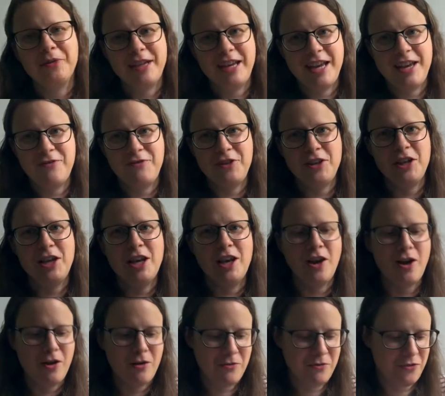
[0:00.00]
if you
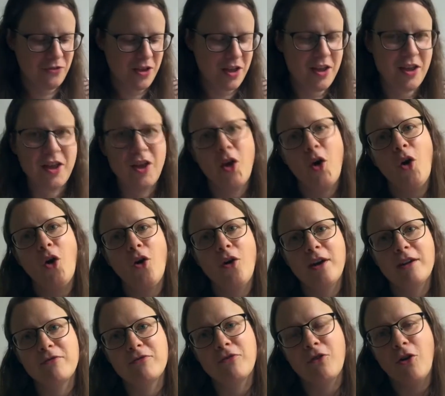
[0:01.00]
love Oi
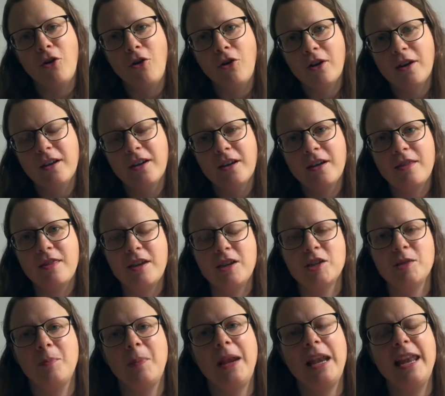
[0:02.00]
Frog, there's
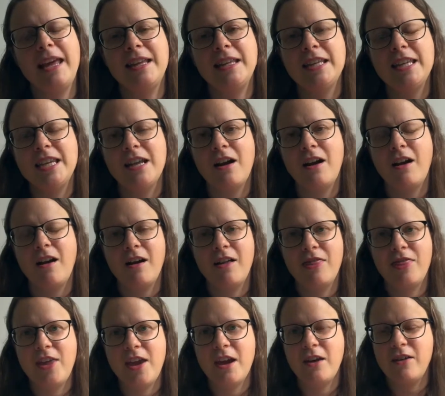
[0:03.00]
plenty
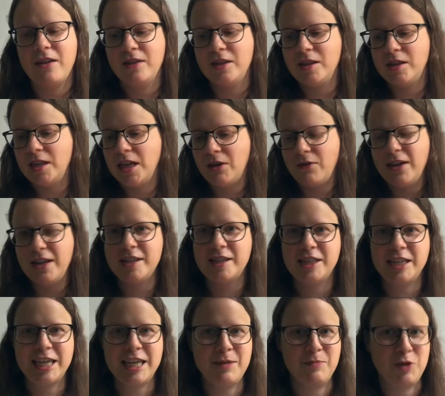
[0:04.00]
there in the series to
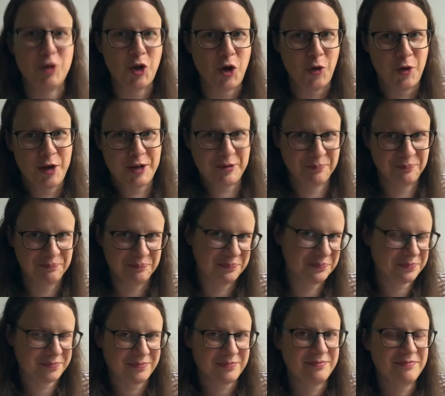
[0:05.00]
keep you going.
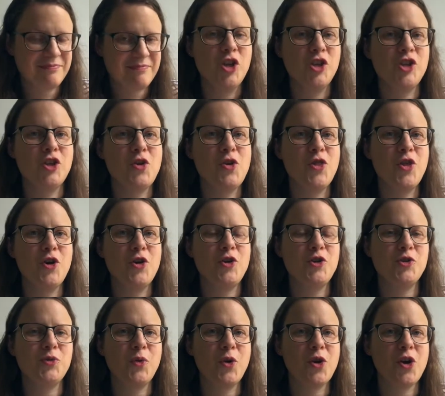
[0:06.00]
So
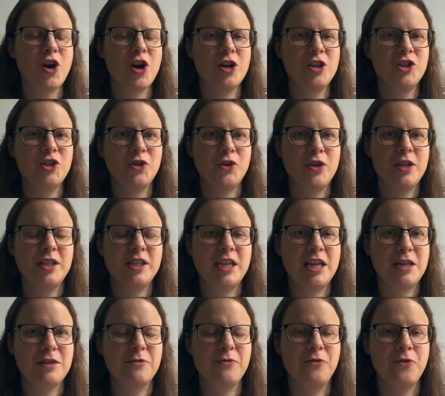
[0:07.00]
those were our
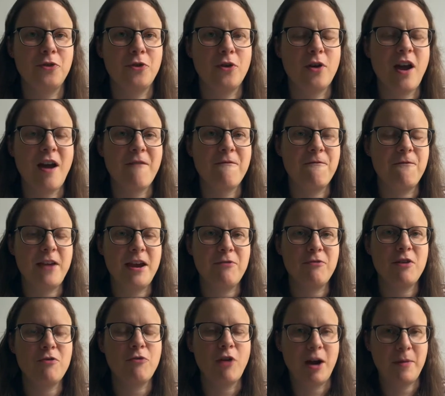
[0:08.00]
choices for a
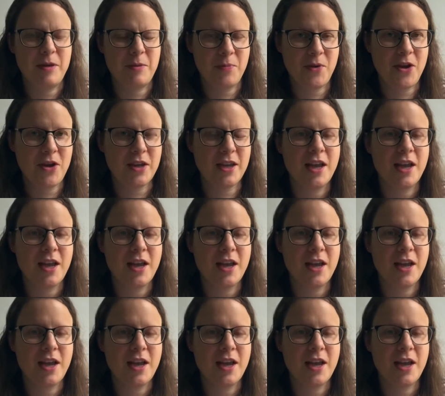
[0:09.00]
favourite rhyming book.